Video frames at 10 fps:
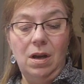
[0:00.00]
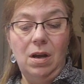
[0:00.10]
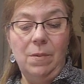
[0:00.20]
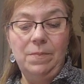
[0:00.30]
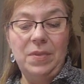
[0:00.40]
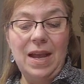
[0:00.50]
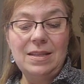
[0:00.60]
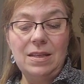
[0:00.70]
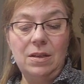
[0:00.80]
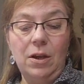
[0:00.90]

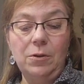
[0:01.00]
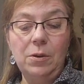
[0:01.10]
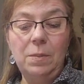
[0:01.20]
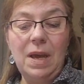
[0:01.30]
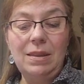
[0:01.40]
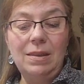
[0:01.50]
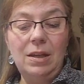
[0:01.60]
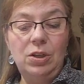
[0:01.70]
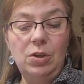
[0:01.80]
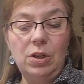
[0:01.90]
That's another
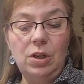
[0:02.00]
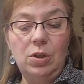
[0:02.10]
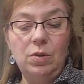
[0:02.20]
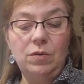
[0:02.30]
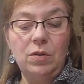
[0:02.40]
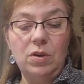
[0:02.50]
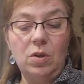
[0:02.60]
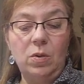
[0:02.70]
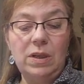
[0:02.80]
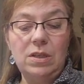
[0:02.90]
method you can use for
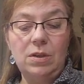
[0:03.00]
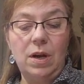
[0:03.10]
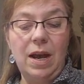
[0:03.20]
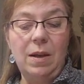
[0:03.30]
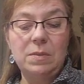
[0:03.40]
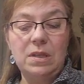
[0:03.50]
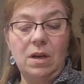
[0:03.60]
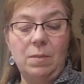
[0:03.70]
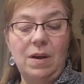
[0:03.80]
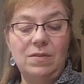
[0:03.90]
sewing straps.
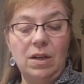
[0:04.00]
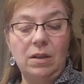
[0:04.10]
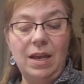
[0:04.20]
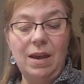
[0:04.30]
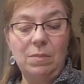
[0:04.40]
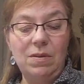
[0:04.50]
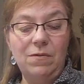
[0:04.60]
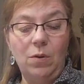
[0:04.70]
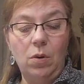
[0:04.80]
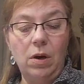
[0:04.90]
I've done that
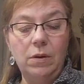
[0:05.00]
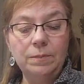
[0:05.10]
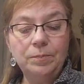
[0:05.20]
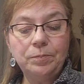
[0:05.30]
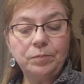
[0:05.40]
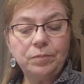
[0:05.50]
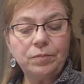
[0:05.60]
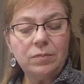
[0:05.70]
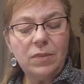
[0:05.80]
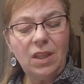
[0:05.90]
before.
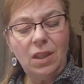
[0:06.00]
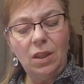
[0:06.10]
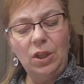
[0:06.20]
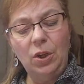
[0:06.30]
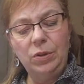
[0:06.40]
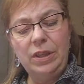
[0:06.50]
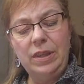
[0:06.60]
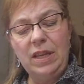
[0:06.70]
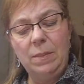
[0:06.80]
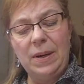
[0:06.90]
The only
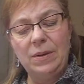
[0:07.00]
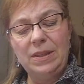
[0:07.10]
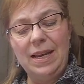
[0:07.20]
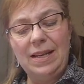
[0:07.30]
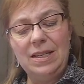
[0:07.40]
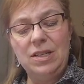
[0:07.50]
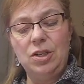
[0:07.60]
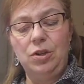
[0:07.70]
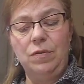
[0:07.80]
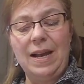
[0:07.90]
thing about that
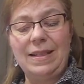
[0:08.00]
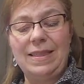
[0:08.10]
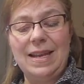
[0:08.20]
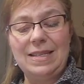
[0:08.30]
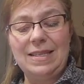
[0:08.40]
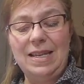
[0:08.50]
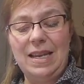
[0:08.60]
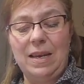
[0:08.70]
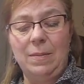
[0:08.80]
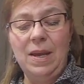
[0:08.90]
is you've got that
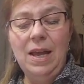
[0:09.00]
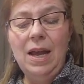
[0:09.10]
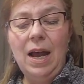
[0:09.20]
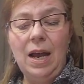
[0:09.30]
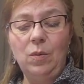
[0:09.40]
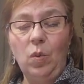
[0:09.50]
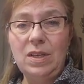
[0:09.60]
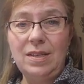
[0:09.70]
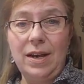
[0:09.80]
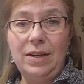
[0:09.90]
seam on
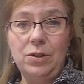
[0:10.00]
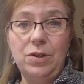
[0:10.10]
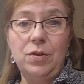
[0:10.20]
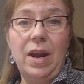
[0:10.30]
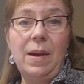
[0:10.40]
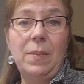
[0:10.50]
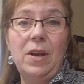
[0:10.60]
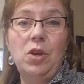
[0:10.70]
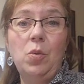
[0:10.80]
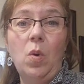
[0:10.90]
one side of your strap
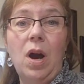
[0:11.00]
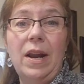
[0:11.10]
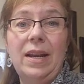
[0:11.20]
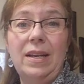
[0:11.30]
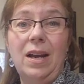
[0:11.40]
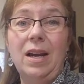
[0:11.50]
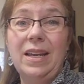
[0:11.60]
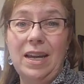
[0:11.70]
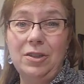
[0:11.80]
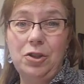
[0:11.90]
and you want it
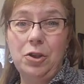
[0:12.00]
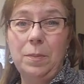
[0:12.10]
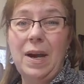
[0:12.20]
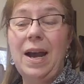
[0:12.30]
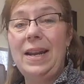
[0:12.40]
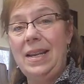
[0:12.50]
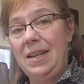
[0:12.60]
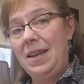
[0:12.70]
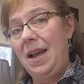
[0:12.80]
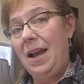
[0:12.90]
against your body
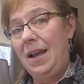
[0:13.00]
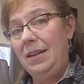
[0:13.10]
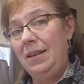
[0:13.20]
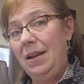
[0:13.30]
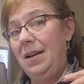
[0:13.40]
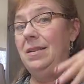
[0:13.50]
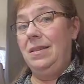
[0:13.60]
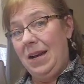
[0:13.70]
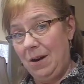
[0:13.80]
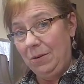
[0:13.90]
and not on
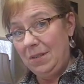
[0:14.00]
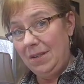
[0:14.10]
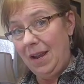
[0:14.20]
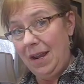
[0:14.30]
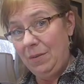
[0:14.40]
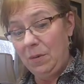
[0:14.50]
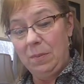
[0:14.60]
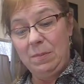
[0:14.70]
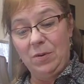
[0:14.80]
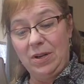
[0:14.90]
the outside where
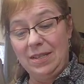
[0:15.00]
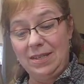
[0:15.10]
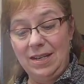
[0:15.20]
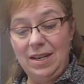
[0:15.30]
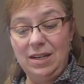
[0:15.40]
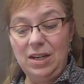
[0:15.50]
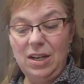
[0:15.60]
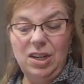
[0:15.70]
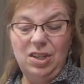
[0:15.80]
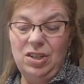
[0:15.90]
people can see it,
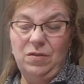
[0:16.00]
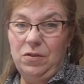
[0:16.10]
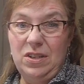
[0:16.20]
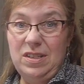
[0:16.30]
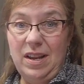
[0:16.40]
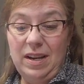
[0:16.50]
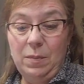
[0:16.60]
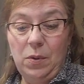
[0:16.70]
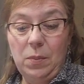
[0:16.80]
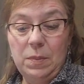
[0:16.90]
just for
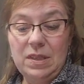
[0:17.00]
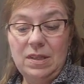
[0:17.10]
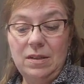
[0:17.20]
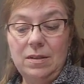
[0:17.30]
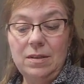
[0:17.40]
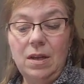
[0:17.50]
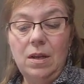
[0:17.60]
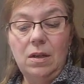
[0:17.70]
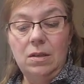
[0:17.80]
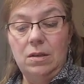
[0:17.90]
aesthetic purposes.
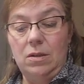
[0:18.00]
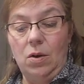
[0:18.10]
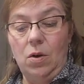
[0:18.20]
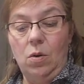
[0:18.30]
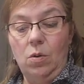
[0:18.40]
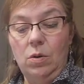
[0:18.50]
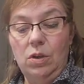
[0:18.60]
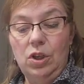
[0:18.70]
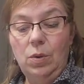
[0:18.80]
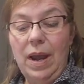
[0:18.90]
So
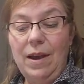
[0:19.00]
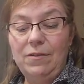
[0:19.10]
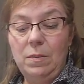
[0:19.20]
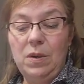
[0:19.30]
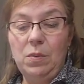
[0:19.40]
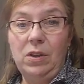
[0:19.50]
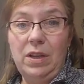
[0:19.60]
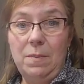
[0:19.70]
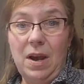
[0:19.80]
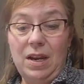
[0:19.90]
you have to be
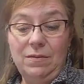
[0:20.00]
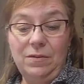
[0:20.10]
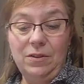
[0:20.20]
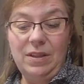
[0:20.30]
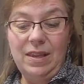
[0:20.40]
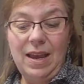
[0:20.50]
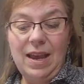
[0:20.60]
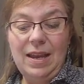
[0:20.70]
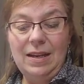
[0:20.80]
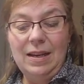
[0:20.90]
really mindful of
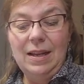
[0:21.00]
that.